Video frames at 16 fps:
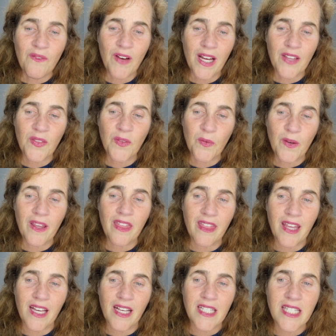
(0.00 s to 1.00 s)
to find three
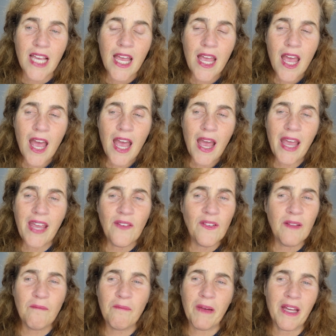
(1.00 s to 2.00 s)
things,
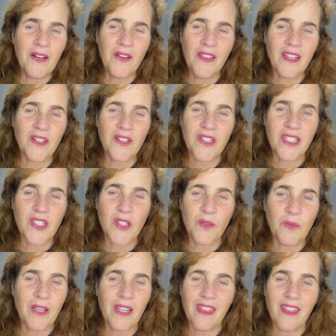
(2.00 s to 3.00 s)
even better than
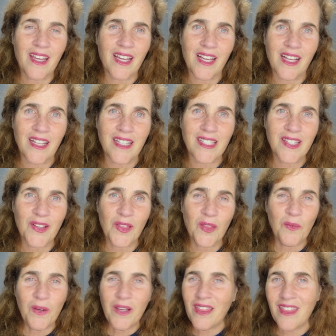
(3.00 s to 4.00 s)
just three things,
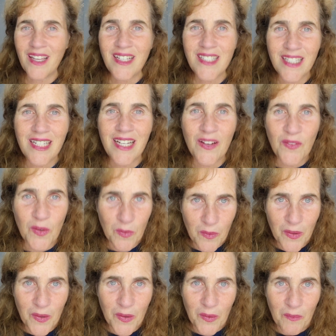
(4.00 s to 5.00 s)
three things in every
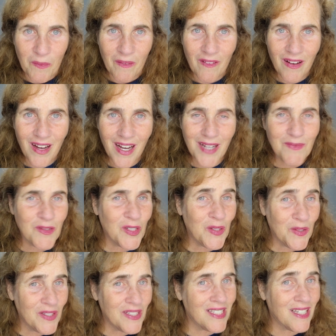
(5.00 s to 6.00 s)
room. I'm
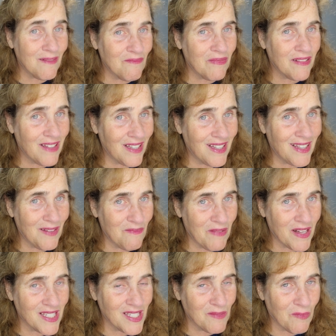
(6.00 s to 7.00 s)
sure it's completely
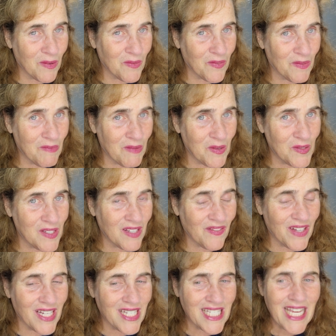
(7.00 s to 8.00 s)
possible for most
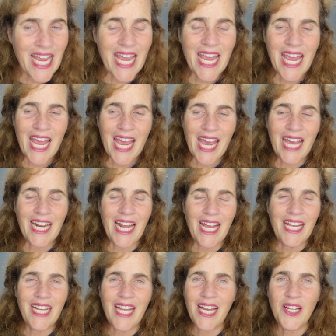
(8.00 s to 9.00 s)
of us. And
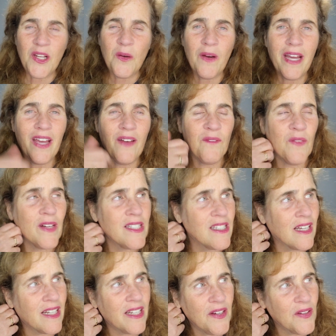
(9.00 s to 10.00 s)
I, I know I have
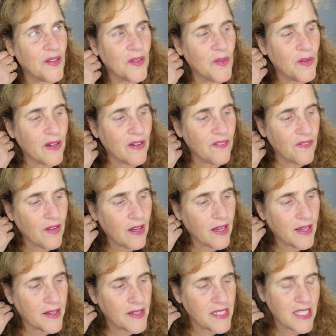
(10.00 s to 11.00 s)
friends on here who have
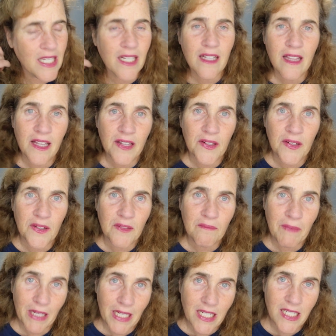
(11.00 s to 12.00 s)
uh,
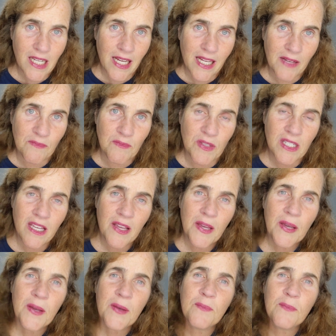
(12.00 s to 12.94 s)
decluttered many times.